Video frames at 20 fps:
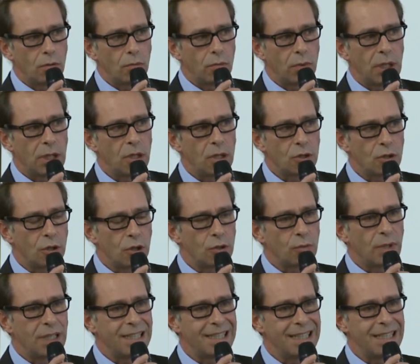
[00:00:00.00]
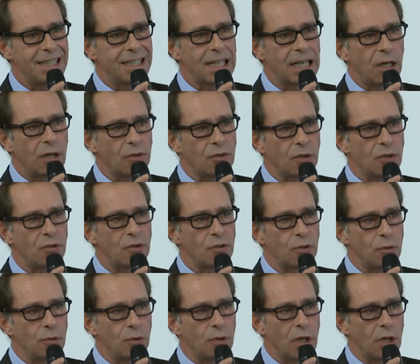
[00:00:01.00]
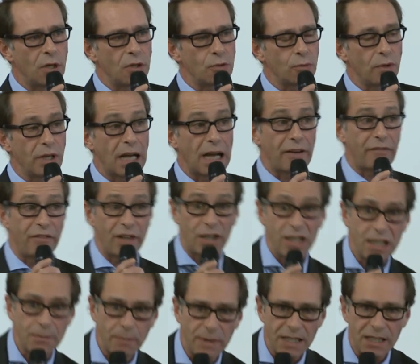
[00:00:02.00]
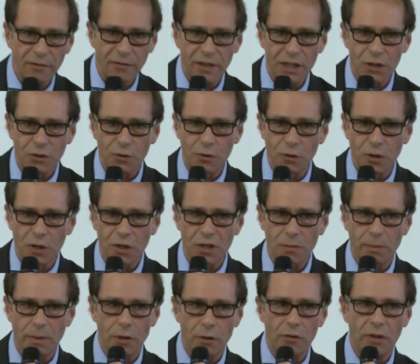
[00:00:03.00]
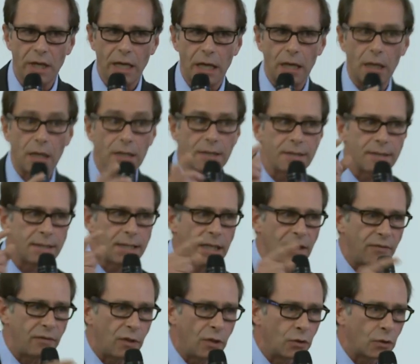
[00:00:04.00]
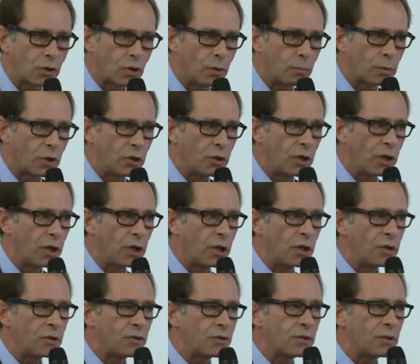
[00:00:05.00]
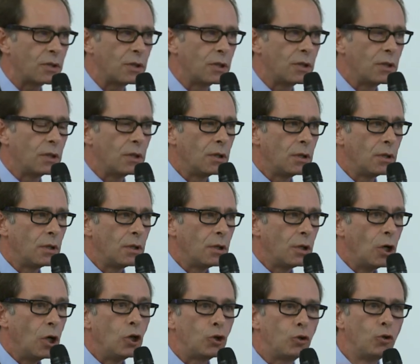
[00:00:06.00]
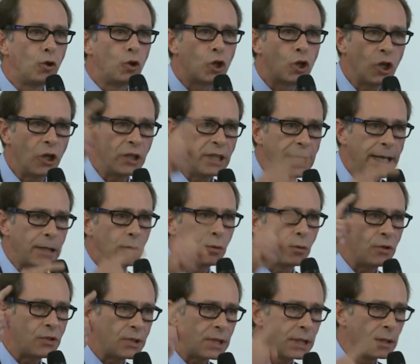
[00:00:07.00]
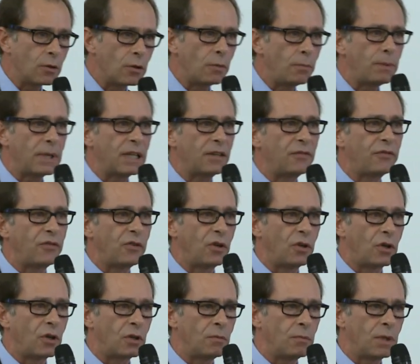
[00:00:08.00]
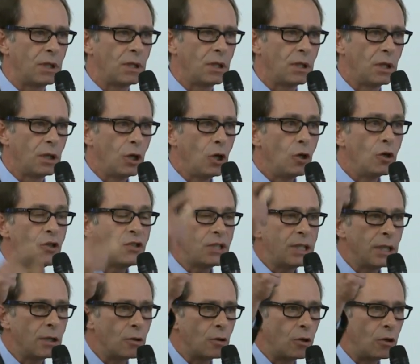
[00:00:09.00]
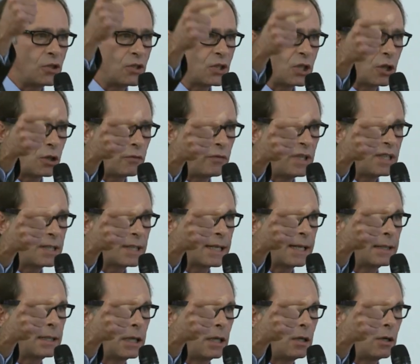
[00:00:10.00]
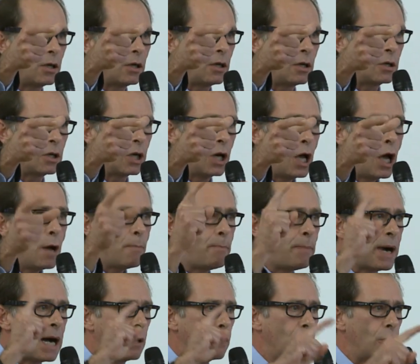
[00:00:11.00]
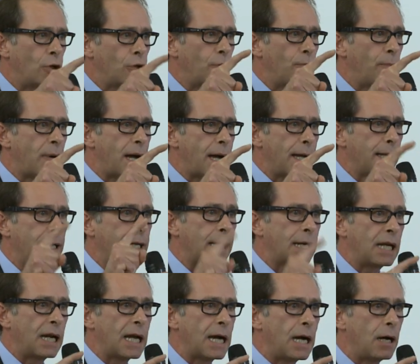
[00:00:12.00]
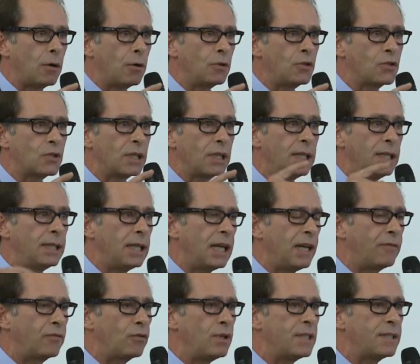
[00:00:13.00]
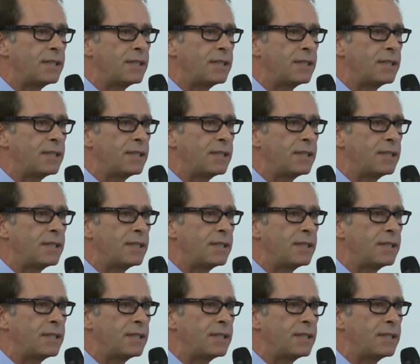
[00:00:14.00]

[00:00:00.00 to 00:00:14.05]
one hundred twenty thousand students, we are very specific students because they are self-entrepreneurs, to connect to a single platform, a single service catalog powered by clouds in every